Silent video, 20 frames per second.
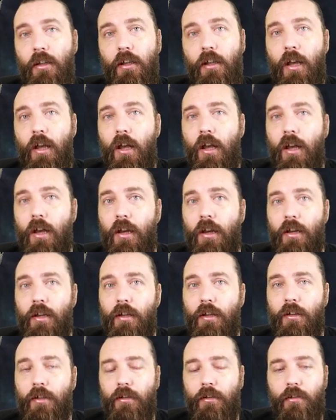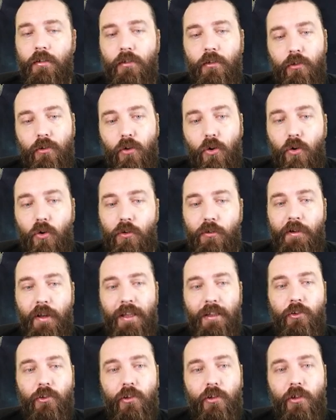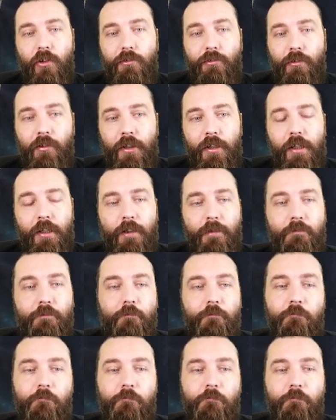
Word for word: uh, Corvettes in your fleet?